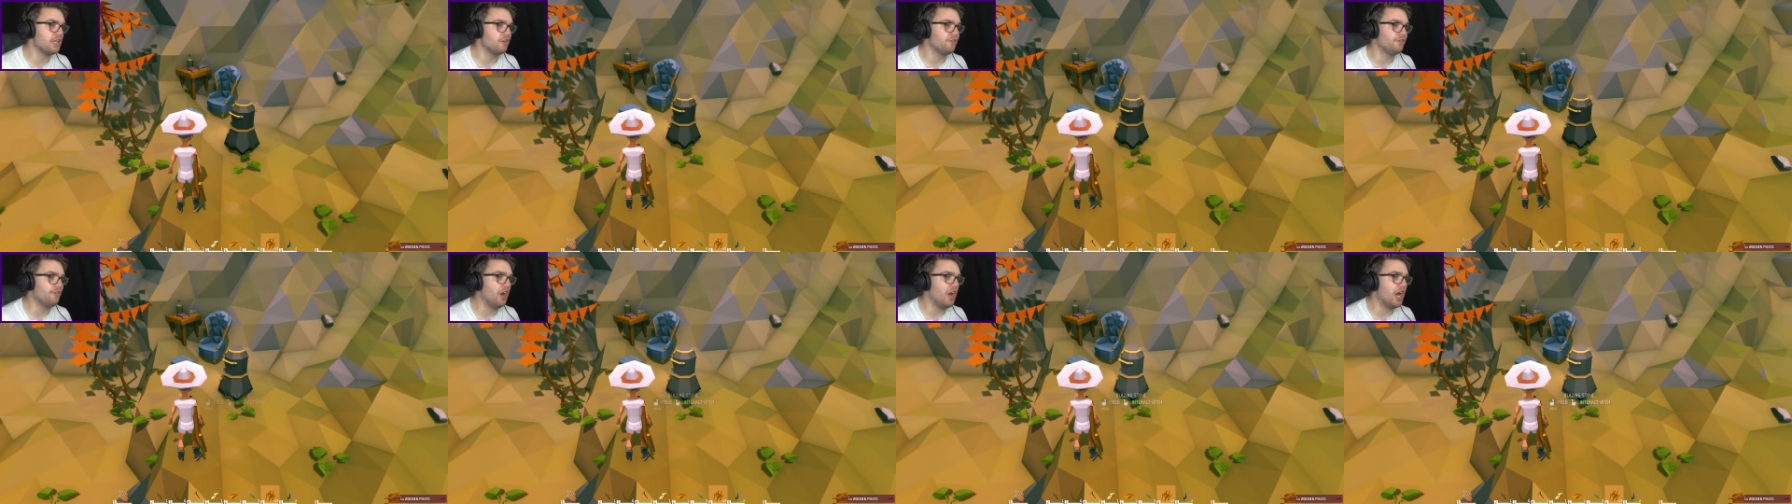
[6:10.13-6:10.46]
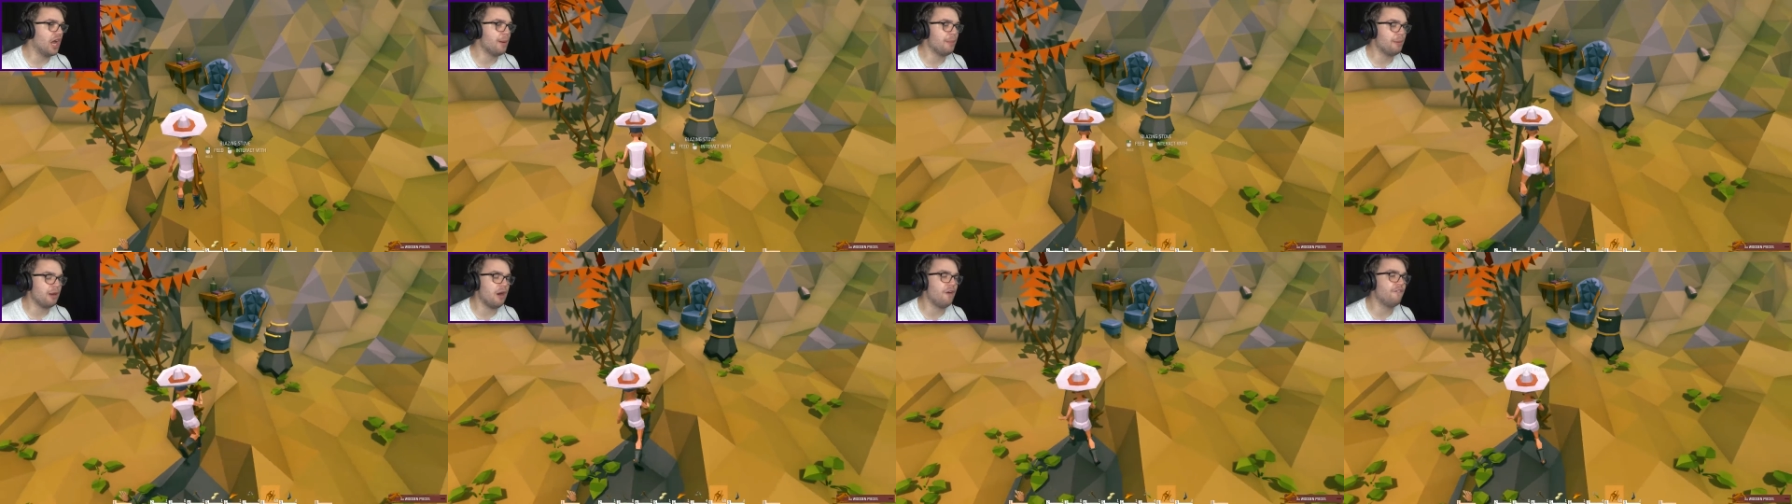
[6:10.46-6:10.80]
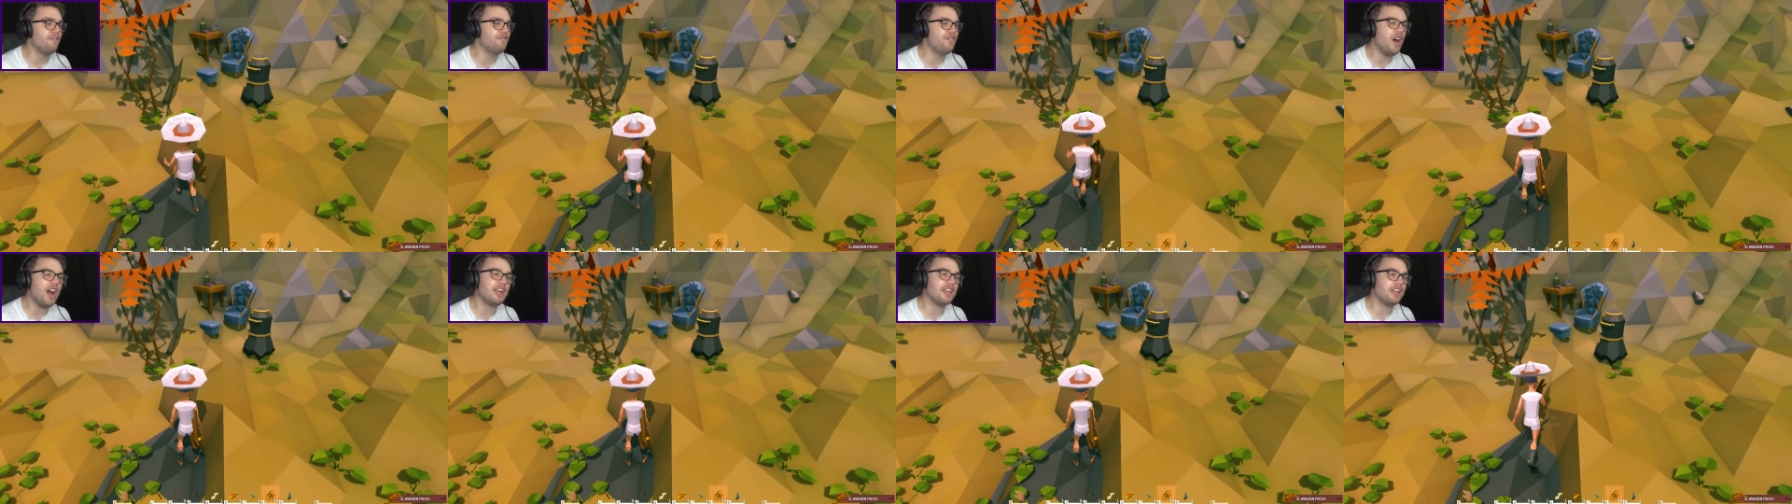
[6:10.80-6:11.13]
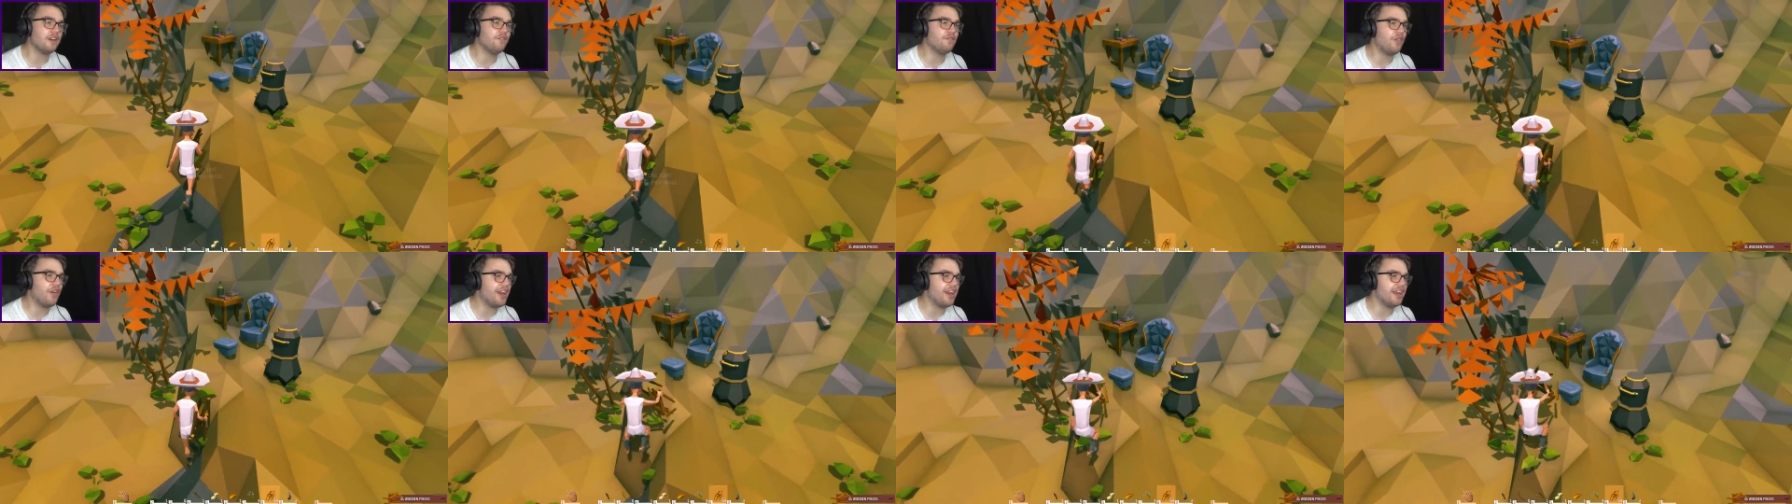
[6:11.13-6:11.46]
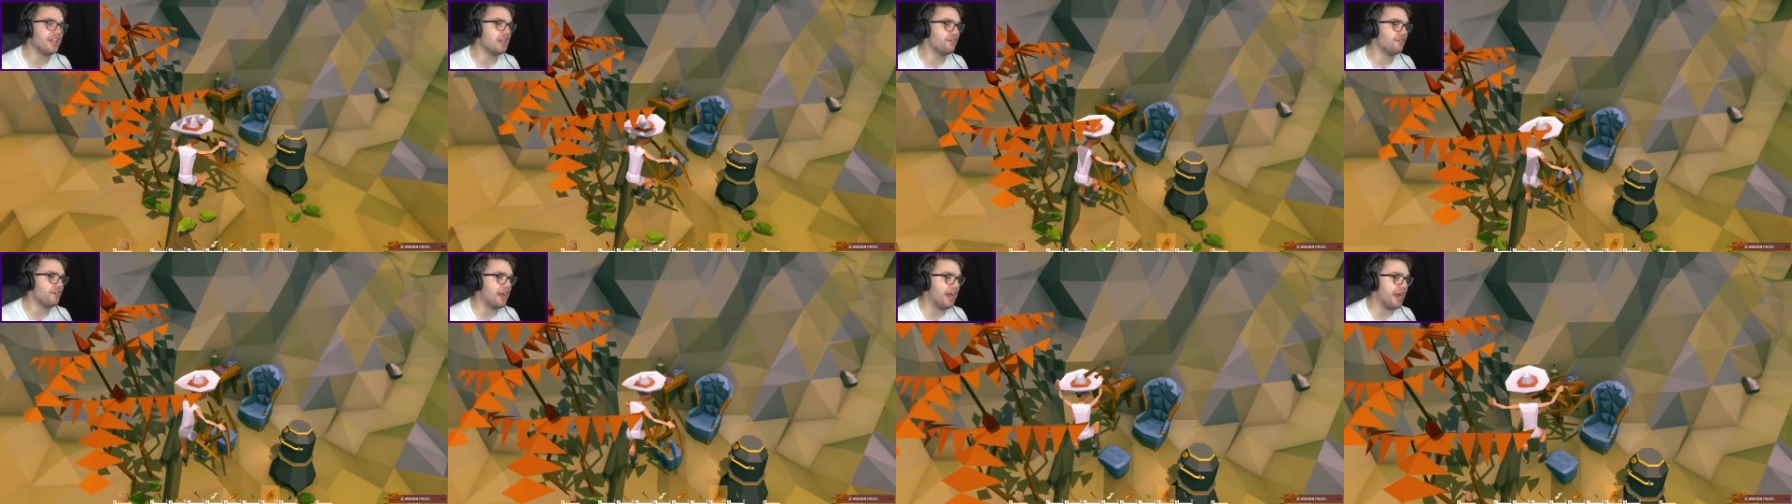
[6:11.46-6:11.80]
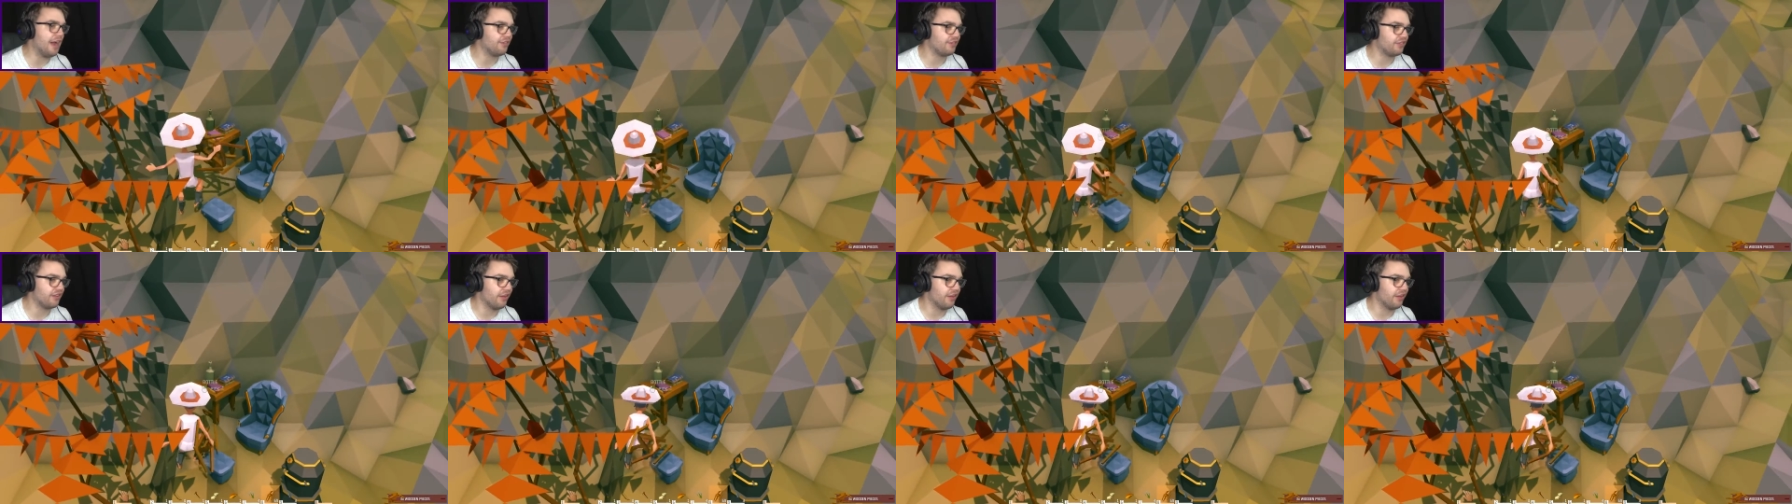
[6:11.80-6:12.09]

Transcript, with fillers: the fire, but I'll fucking feed it if I have